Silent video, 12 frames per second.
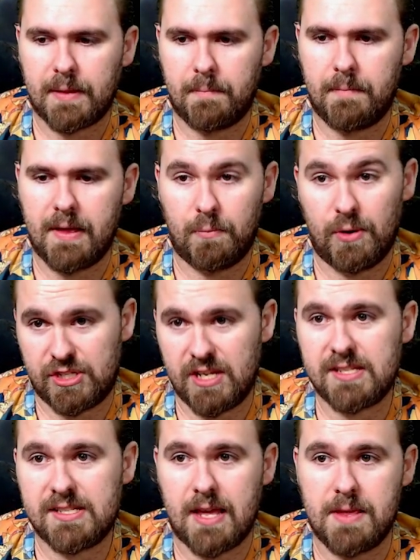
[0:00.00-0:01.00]
which
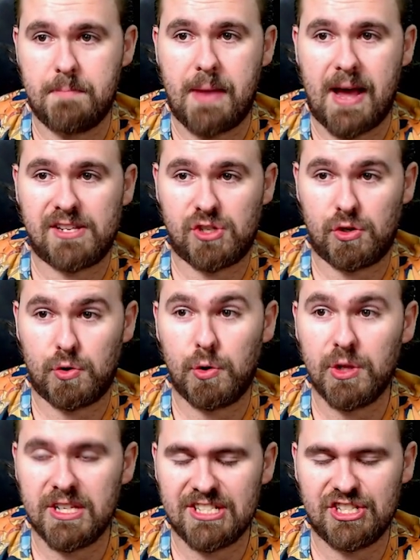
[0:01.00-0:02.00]
is the
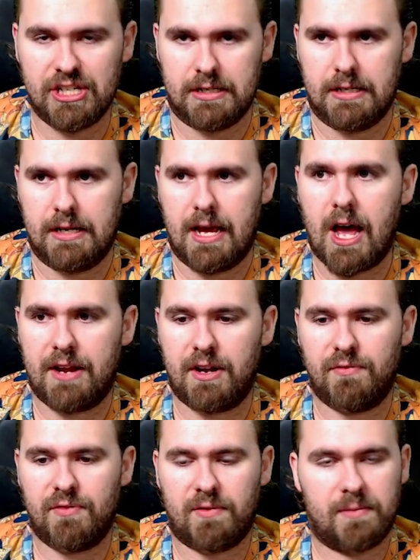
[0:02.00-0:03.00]
Basculigion. I don't
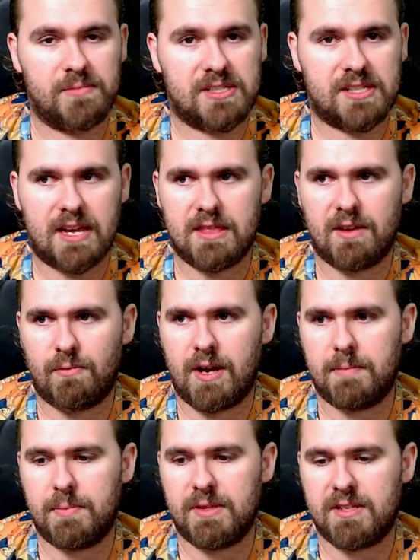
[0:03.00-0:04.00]
even know if I'm saying that
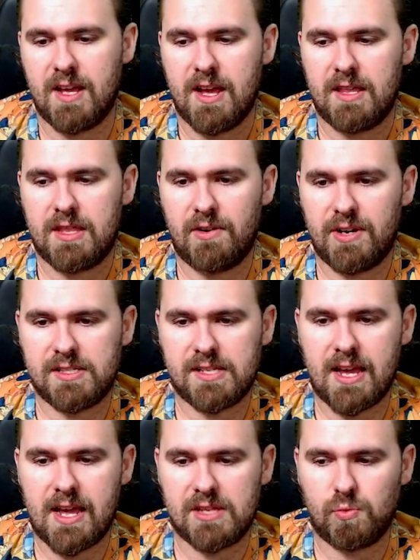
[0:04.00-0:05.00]
right, but there it is
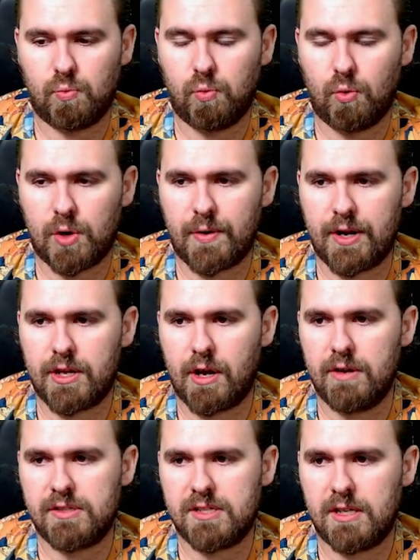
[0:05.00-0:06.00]
there. It's Water and
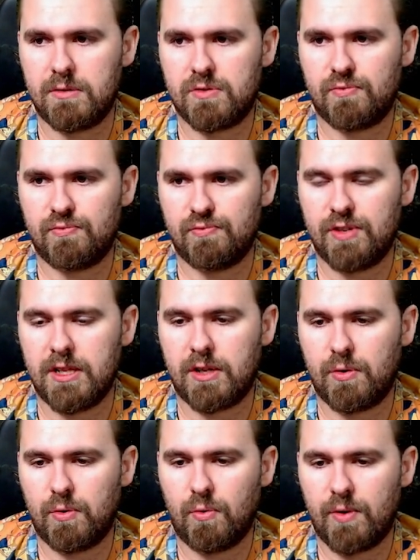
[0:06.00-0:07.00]
Ghost. It looks really
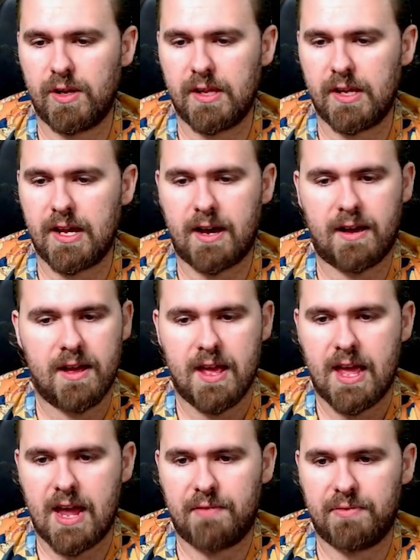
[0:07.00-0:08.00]
cool, really
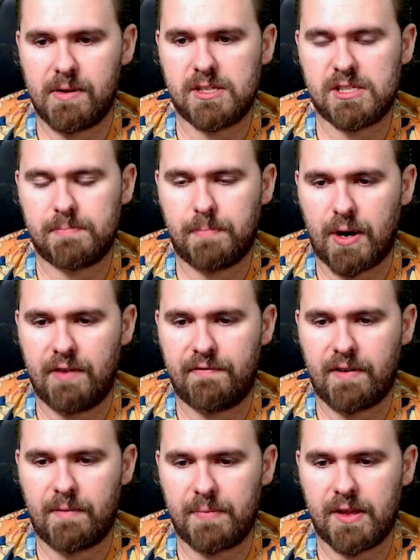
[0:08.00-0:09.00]
heavily inspired
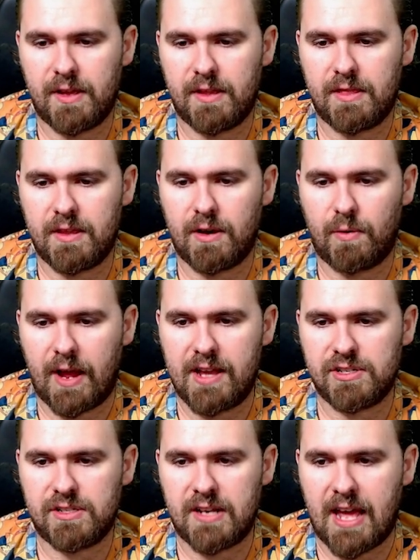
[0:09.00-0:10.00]
from the old
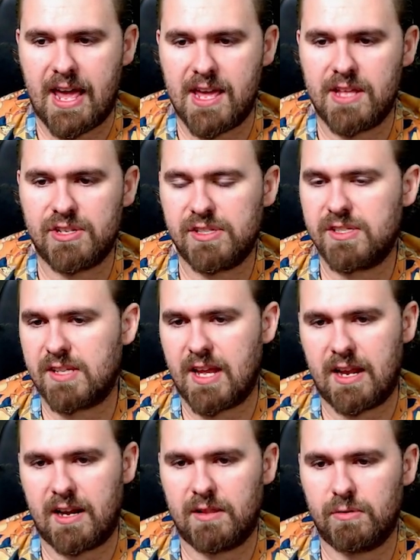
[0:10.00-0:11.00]
Asian ages,
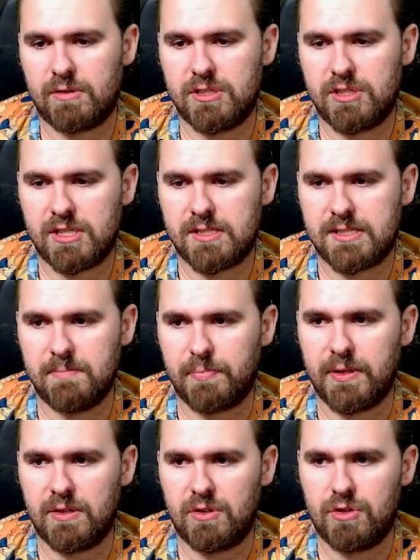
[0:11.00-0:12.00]
and it looks just
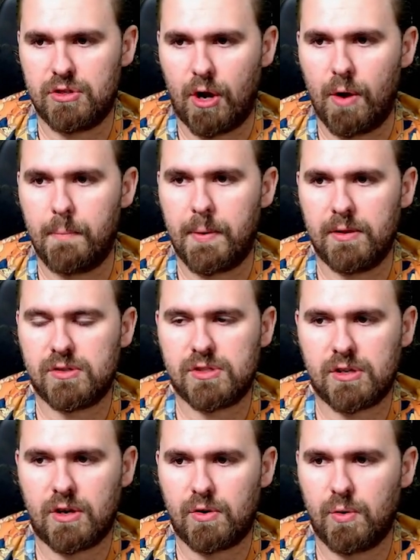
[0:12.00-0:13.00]
simply dope. It looks
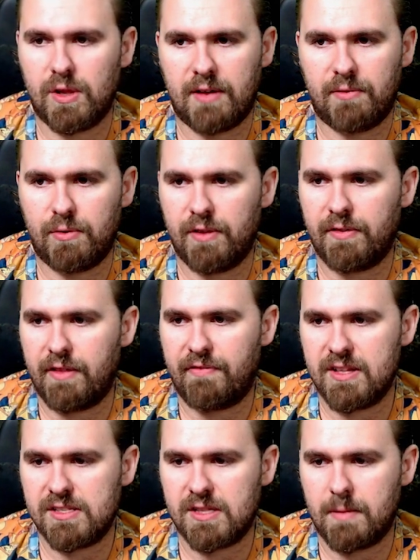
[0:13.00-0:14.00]
so cool. I love all of the
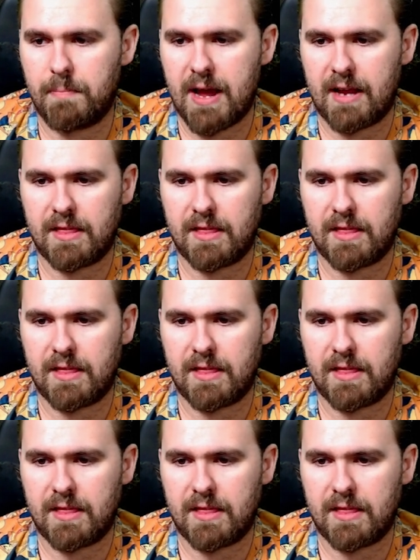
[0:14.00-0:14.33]
fins on the back, the